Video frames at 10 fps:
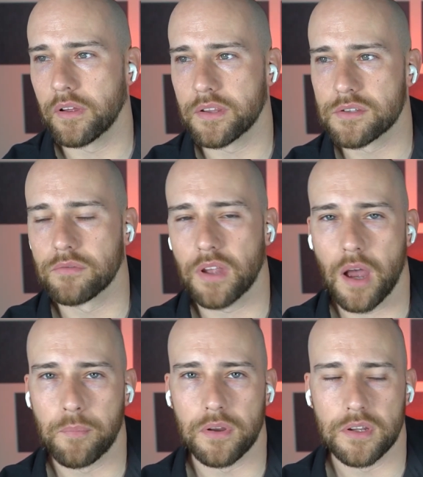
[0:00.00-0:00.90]
it's a really
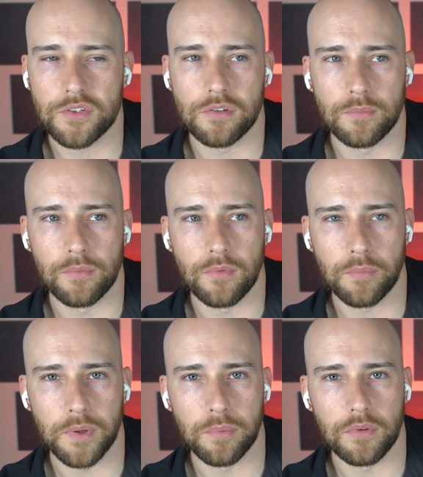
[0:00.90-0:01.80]
hot button issue
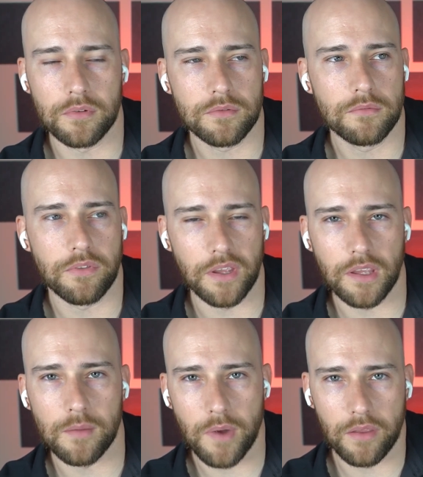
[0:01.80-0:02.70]
where people are
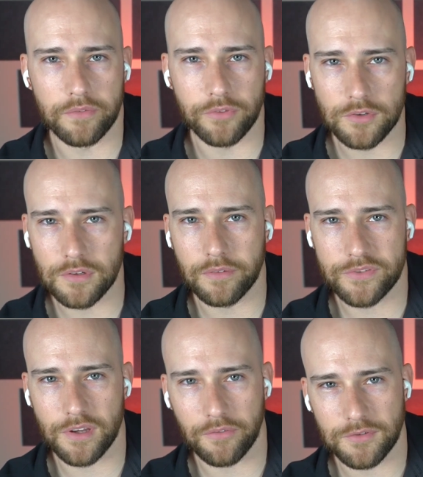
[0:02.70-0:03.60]
thinking about the future of
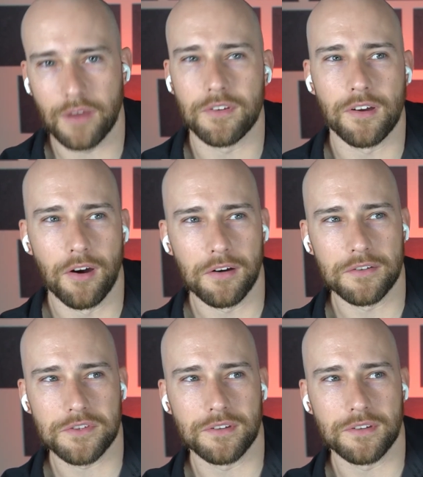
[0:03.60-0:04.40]
self-driving cars.